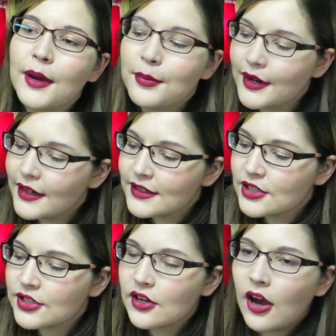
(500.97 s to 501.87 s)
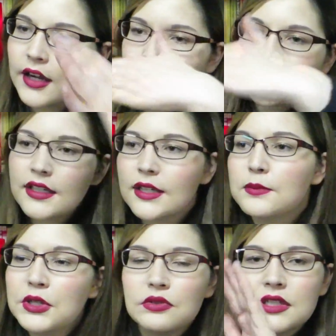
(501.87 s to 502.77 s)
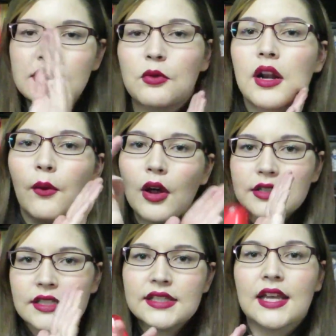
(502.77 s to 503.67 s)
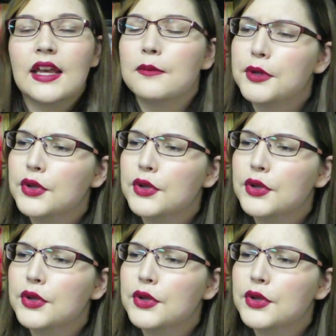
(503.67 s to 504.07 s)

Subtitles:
my brain is just not computing what I want to say.